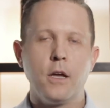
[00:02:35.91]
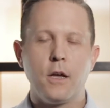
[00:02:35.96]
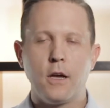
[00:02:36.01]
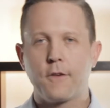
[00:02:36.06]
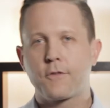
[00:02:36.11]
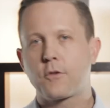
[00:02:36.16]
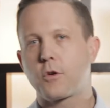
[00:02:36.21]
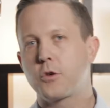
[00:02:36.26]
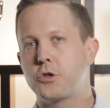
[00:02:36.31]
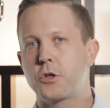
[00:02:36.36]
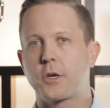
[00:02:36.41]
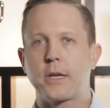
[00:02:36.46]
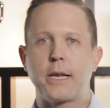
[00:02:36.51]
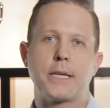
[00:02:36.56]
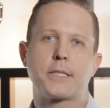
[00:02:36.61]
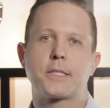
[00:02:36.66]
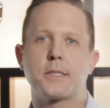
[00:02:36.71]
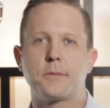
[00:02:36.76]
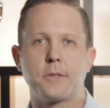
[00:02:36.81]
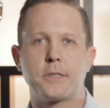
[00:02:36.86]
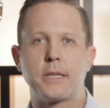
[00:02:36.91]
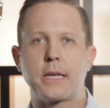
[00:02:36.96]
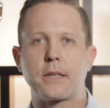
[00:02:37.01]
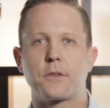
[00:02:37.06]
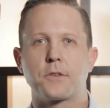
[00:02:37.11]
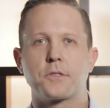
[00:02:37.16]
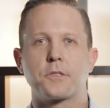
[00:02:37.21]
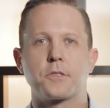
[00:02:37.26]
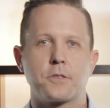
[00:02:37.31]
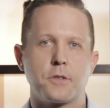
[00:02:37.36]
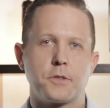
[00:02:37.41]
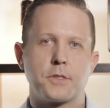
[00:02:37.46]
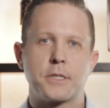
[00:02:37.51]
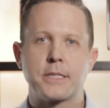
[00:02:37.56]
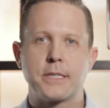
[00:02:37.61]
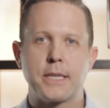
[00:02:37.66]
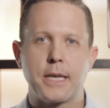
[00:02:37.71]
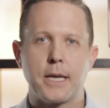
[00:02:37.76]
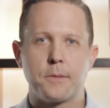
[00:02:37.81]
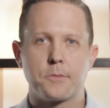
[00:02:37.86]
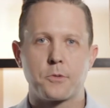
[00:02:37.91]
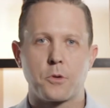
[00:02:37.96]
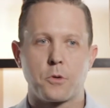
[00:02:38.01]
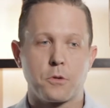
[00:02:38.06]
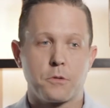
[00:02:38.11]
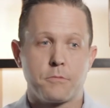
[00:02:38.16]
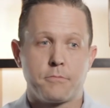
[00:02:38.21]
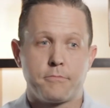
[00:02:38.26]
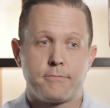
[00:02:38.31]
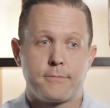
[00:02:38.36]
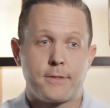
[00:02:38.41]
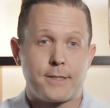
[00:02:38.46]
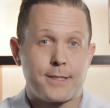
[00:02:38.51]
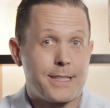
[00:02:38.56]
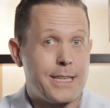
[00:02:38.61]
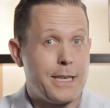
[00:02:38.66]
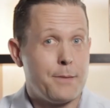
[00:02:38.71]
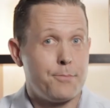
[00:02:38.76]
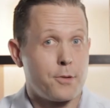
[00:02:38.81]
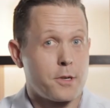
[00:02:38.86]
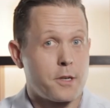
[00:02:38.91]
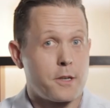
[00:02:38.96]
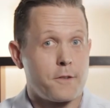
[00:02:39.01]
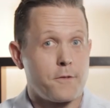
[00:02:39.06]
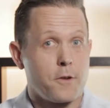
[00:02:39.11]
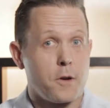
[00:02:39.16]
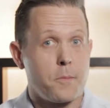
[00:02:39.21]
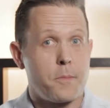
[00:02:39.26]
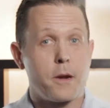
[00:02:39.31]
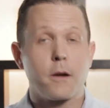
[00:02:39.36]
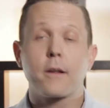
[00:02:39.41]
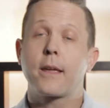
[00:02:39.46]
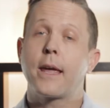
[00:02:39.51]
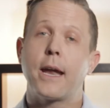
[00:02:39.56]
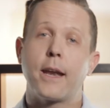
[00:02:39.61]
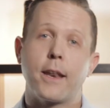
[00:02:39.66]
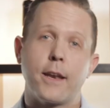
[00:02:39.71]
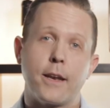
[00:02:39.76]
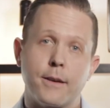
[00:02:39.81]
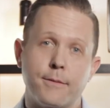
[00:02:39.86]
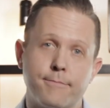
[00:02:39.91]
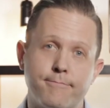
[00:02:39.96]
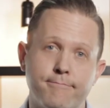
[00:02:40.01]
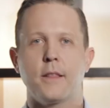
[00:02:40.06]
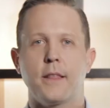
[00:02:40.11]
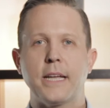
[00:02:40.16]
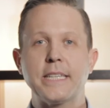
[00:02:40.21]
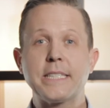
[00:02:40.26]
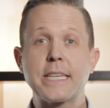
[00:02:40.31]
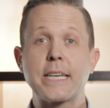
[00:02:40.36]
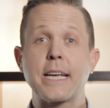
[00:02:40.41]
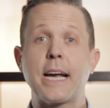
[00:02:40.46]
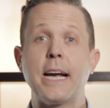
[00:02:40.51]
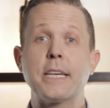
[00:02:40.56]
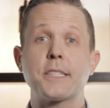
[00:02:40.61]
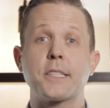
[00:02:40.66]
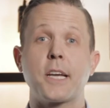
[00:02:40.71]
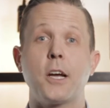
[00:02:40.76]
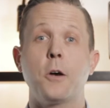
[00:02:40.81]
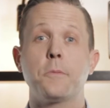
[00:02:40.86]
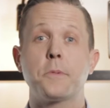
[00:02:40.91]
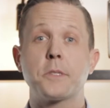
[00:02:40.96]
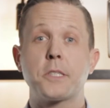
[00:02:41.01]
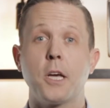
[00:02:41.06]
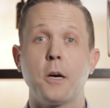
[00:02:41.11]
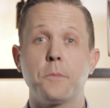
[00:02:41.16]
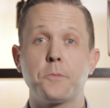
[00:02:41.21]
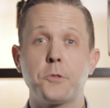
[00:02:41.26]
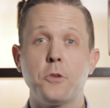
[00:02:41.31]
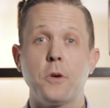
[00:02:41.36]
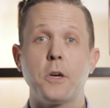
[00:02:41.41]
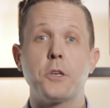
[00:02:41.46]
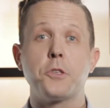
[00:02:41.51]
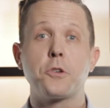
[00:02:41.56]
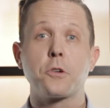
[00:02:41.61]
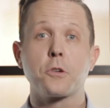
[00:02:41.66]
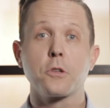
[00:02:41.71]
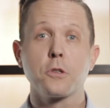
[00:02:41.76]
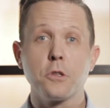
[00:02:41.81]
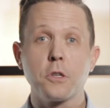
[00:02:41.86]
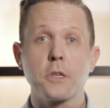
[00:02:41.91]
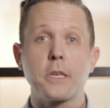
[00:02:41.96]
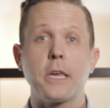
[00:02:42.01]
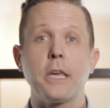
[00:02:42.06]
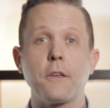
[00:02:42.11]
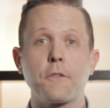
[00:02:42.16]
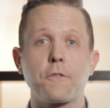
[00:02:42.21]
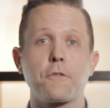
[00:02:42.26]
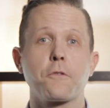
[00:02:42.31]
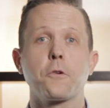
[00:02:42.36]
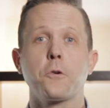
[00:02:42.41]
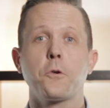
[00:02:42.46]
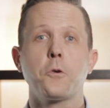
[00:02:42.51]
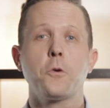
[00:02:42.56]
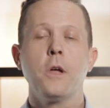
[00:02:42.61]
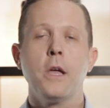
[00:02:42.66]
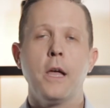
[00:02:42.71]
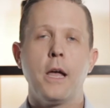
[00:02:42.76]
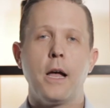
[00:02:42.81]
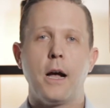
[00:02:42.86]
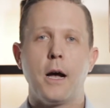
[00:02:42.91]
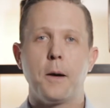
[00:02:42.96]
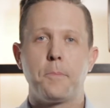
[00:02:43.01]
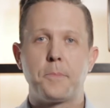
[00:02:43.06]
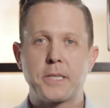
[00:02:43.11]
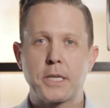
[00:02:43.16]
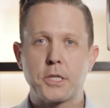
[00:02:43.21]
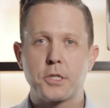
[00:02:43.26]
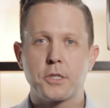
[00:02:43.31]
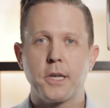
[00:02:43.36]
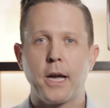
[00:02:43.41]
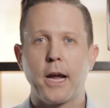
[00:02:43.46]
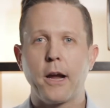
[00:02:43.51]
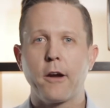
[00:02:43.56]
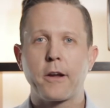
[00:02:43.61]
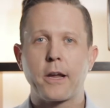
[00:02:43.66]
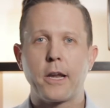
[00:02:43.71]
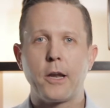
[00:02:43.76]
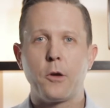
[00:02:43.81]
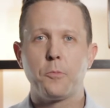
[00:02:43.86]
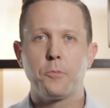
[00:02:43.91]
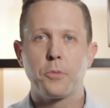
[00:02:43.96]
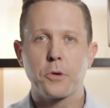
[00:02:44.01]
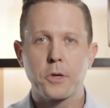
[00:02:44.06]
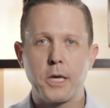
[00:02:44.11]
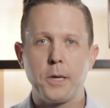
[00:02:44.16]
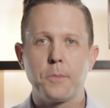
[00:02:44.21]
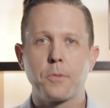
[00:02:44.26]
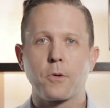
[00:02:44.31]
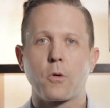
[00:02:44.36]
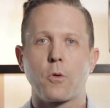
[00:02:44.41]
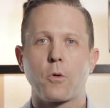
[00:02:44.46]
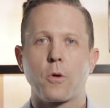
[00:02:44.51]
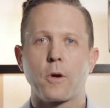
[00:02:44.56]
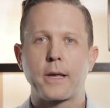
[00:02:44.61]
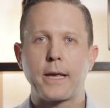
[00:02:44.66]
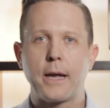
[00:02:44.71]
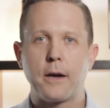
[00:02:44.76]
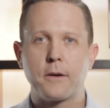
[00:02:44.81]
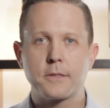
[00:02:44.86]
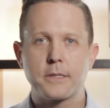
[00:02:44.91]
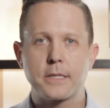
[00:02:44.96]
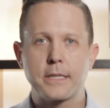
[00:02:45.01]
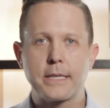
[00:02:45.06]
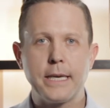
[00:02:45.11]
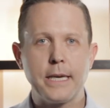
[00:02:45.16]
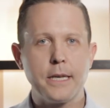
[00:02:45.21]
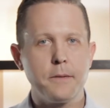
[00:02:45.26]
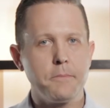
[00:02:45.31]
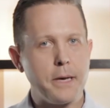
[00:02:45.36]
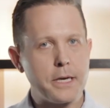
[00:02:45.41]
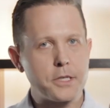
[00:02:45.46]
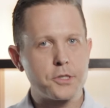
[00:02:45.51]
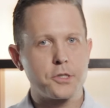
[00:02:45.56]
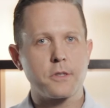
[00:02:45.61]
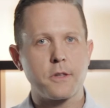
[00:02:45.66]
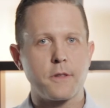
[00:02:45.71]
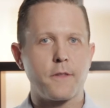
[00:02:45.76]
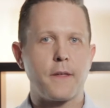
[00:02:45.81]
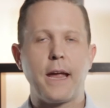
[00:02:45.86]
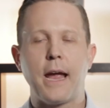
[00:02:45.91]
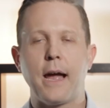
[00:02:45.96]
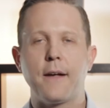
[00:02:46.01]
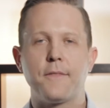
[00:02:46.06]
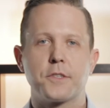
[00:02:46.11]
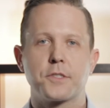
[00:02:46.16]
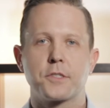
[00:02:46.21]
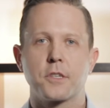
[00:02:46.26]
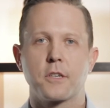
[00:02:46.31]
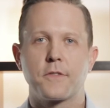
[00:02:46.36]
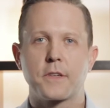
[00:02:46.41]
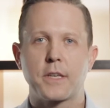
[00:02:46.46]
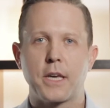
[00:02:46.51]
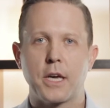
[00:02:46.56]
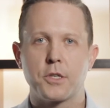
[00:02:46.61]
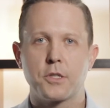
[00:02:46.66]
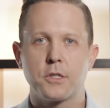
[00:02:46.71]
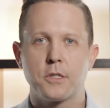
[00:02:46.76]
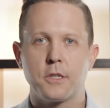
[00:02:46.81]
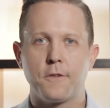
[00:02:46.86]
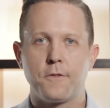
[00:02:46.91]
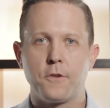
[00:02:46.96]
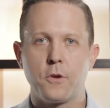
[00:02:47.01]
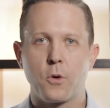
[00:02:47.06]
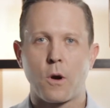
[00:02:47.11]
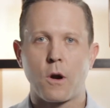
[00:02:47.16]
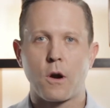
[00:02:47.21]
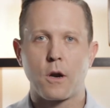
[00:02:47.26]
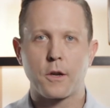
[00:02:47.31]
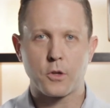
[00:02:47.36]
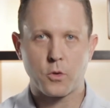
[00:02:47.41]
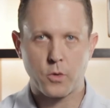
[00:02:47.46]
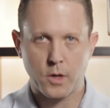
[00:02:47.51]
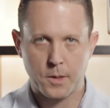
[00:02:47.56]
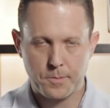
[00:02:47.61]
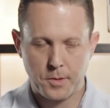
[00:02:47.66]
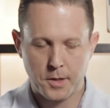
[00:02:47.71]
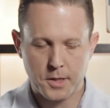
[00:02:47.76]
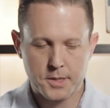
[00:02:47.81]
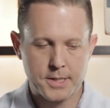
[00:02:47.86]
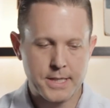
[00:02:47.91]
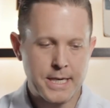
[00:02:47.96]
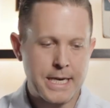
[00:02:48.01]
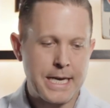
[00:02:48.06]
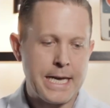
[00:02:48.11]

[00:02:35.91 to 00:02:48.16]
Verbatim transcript: of course you can ask them to take those, those exams or just keep looking for a better candidate. That's it guys, I hope this helped you as you're looking through uh, potentially hiring a new bookkeeper or accountant. Again, make sure that they have the certification if you are on QuickBooks.